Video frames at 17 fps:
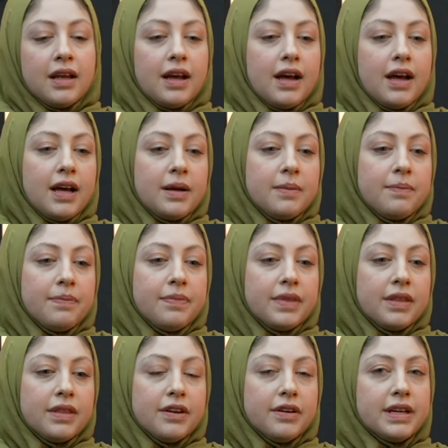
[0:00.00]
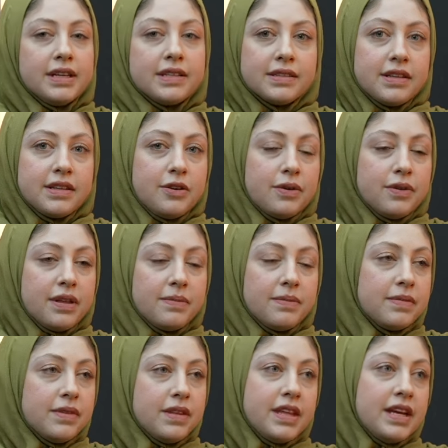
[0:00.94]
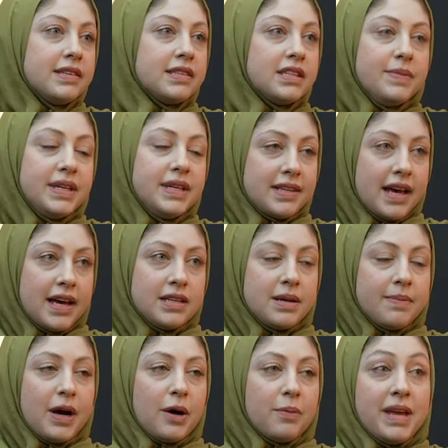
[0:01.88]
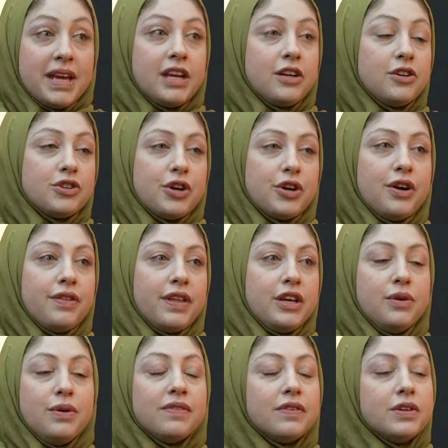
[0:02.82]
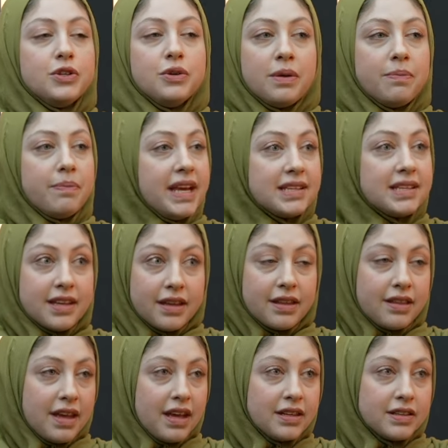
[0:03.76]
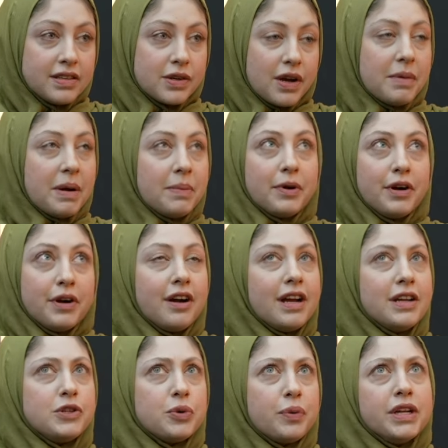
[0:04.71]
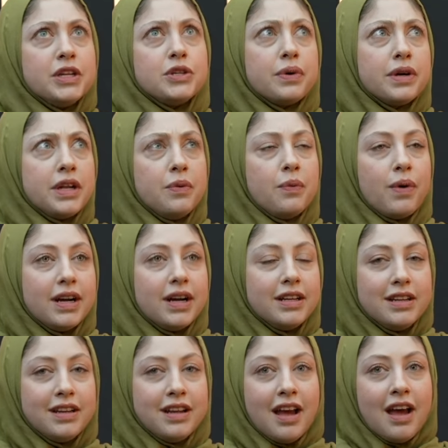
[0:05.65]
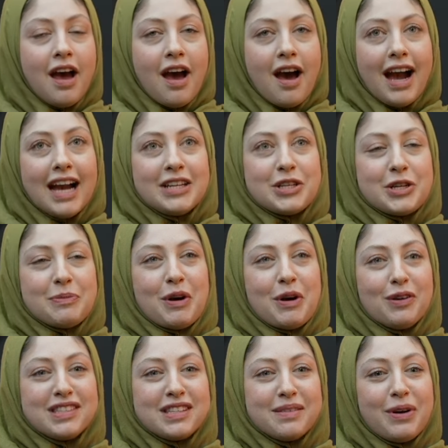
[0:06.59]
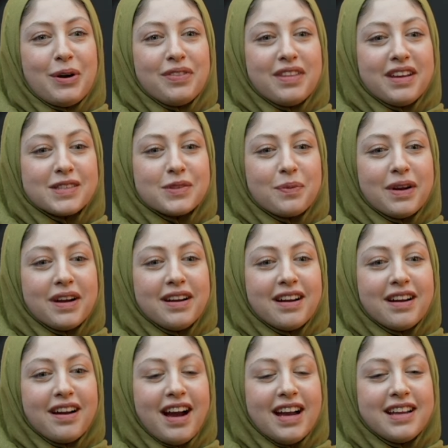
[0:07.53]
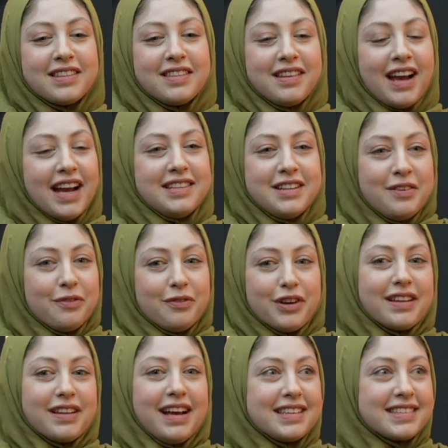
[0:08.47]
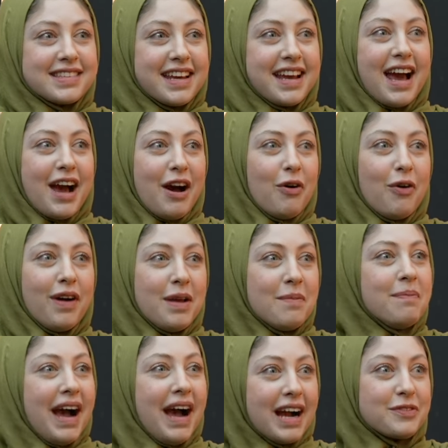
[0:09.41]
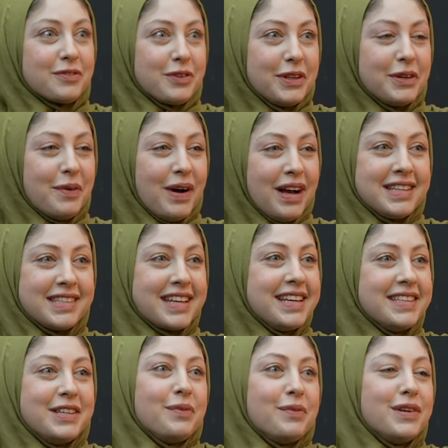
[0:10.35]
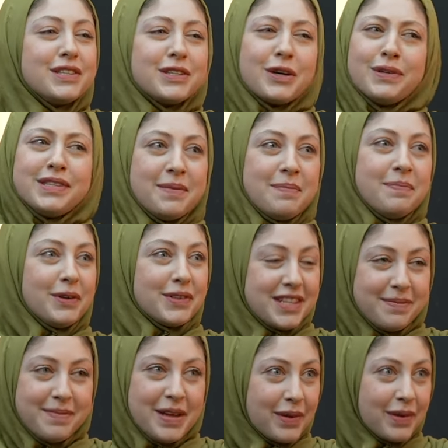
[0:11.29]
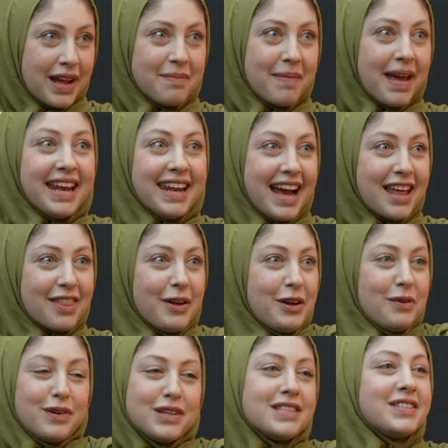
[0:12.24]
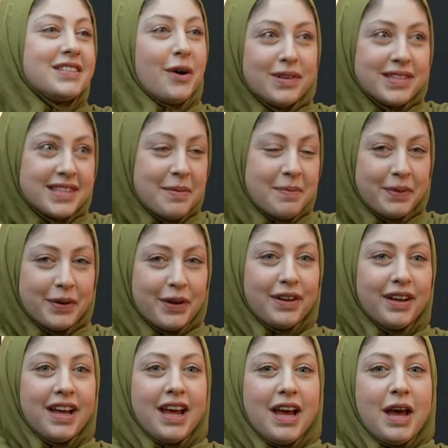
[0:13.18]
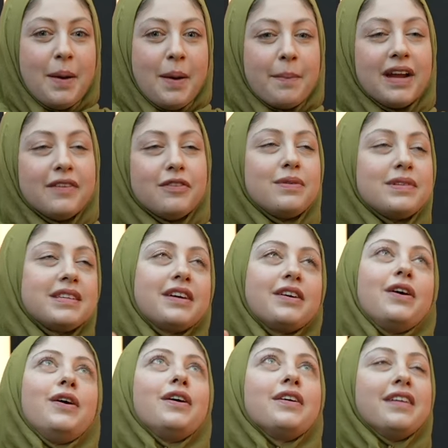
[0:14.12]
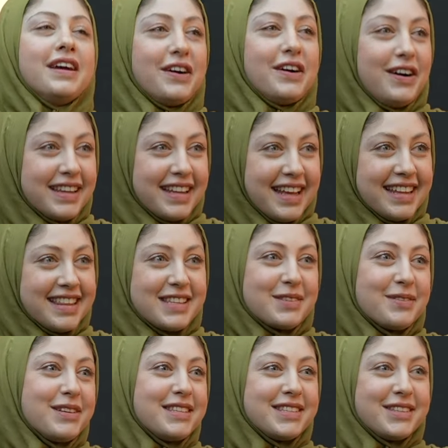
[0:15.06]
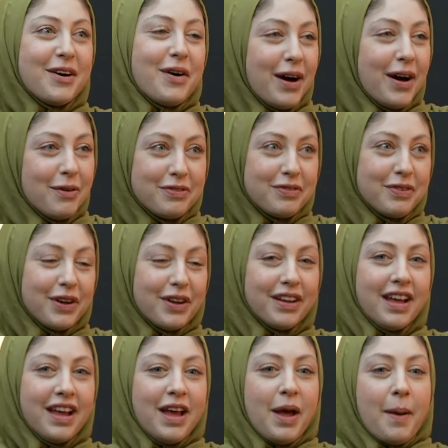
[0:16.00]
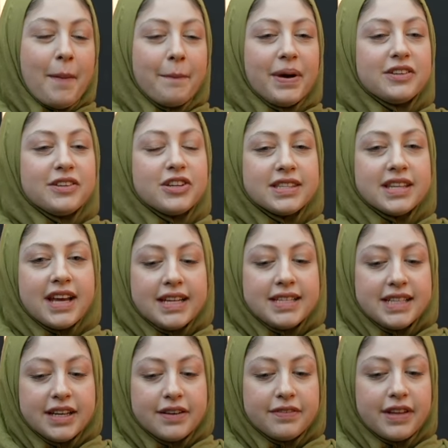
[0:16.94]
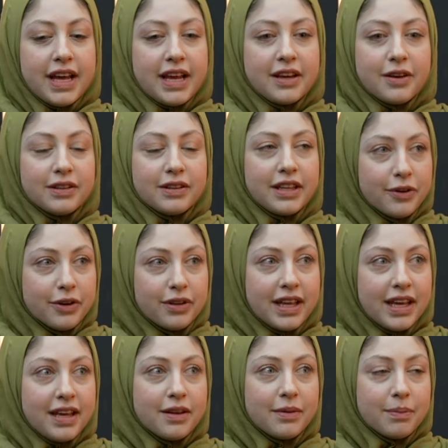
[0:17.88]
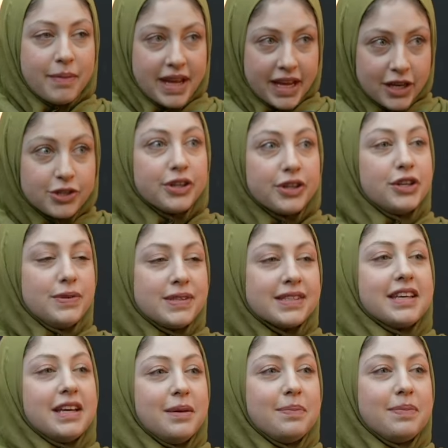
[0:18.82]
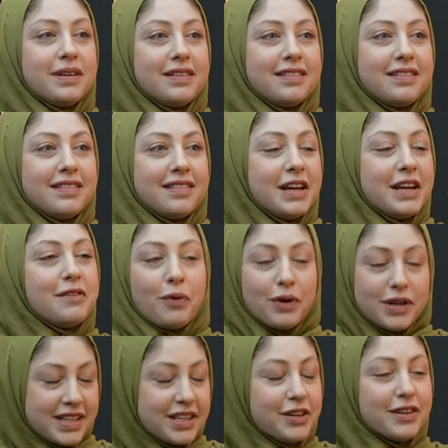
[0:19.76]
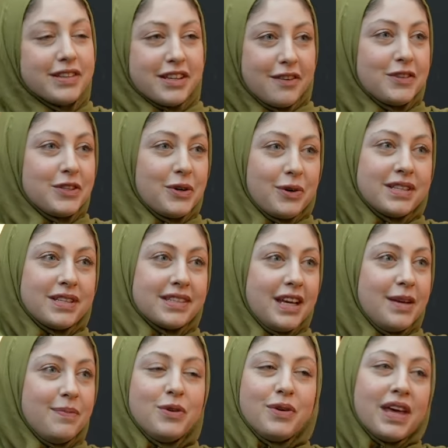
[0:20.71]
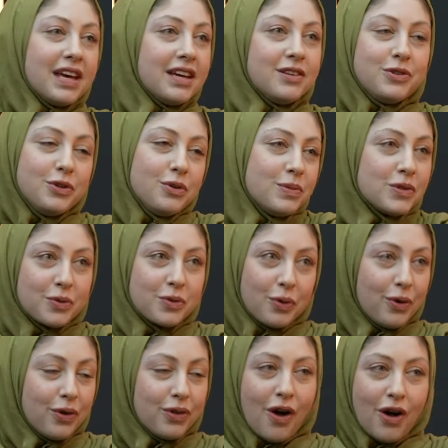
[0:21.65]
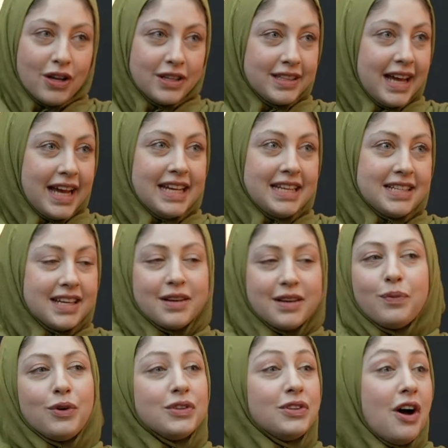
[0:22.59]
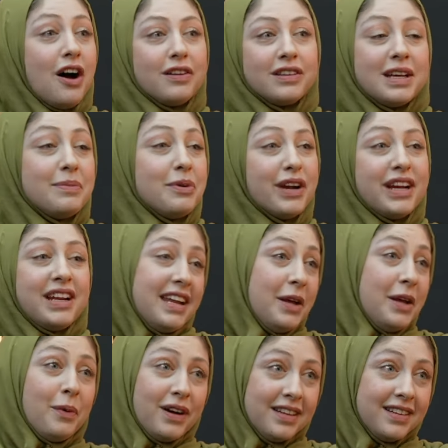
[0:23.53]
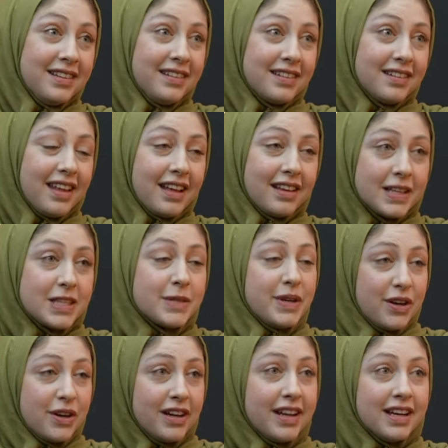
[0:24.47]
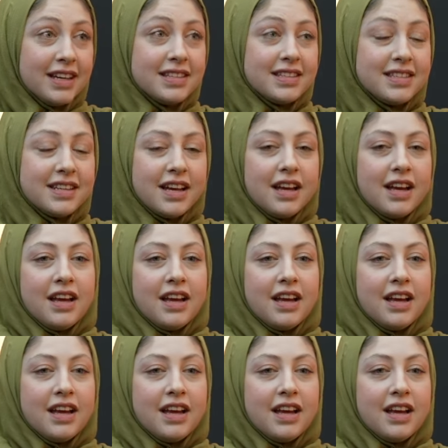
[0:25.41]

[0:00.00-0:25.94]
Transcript: Um, there is, you know, that things to be said about making sure that you even do the basic things. So I remember in 2021, I did a post about this where I, I didn't realize how impactful it was because it was so simple to me when I made it. I thought it was so simple, but everyone was like, oh my God, like this was so helpful. But just the idea of like literally making sure you sleep, like forcing yourself to go to sleep. You can't do a scroll all night. It will not liberate anyone. Like let's be honest.